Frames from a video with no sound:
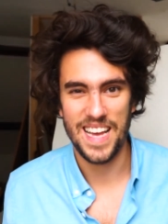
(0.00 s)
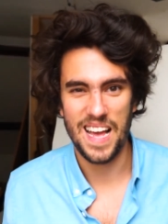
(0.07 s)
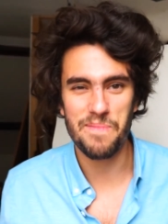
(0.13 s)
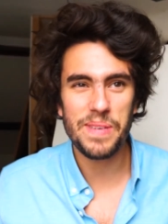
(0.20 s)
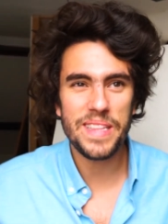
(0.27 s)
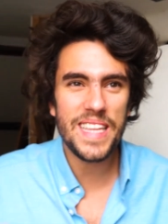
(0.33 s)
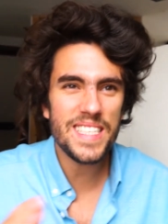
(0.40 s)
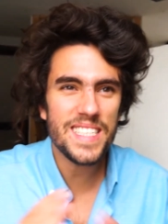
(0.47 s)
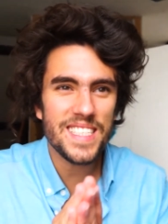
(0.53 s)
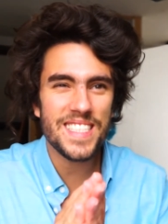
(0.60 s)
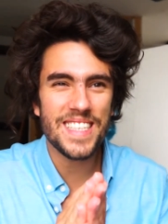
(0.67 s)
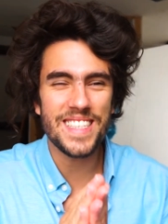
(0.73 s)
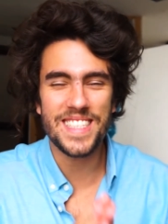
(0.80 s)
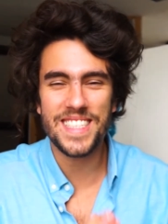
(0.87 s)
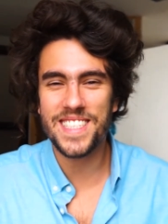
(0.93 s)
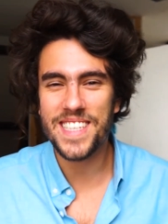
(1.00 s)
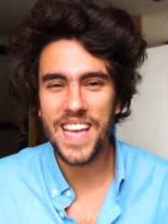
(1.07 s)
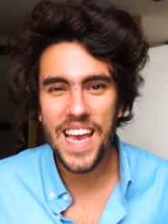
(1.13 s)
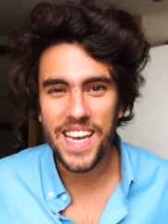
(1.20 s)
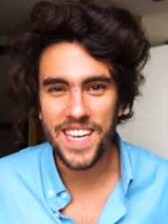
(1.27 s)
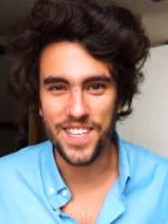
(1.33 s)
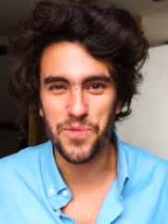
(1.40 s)
I mean, this is
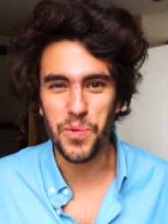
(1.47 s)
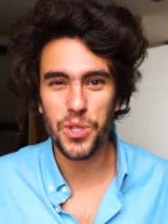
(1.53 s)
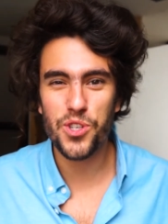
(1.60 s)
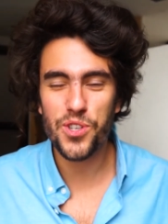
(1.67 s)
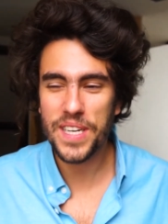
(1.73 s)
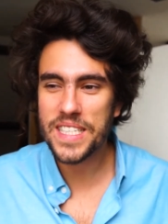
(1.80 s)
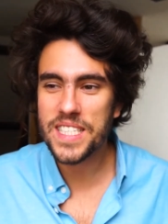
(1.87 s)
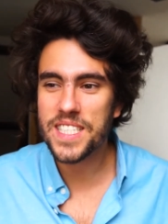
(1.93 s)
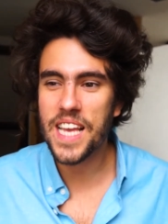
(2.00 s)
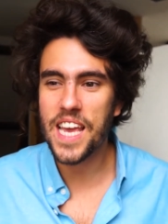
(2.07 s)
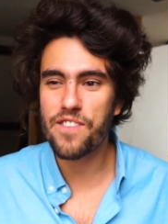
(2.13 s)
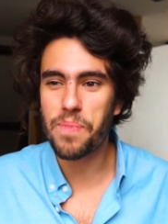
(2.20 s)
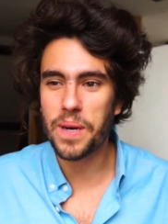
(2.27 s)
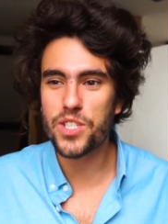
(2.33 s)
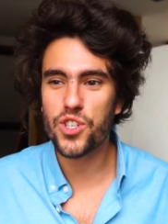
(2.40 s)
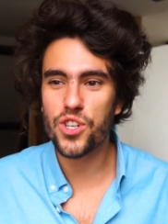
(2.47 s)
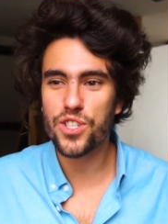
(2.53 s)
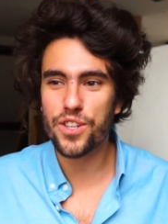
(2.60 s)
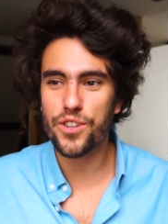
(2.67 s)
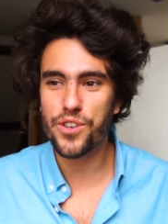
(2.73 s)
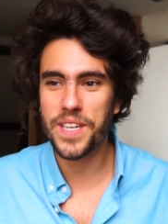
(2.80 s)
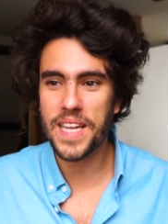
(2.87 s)
insane what you can save by just
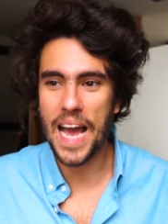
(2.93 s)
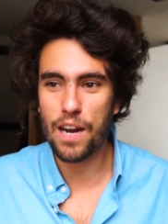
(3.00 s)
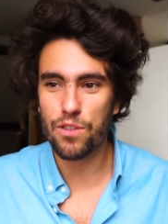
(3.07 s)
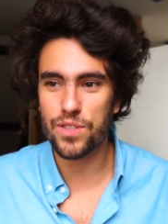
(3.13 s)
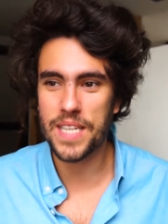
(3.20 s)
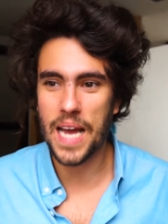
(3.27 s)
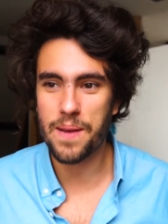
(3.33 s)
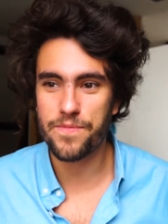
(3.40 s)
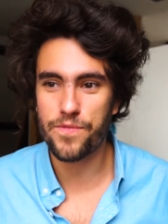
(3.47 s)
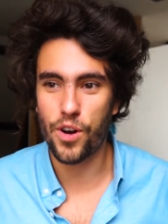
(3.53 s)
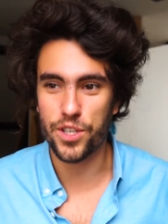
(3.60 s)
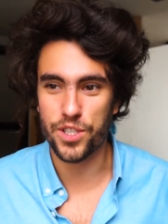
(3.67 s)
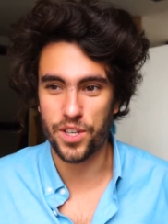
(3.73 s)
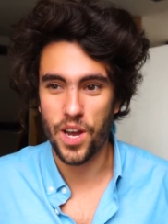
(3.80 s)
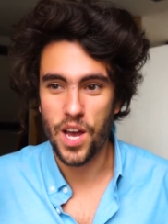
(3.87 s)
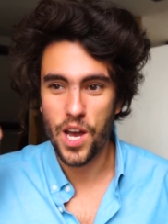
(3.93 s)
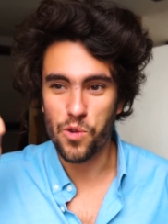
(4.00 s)
learning how to type faster.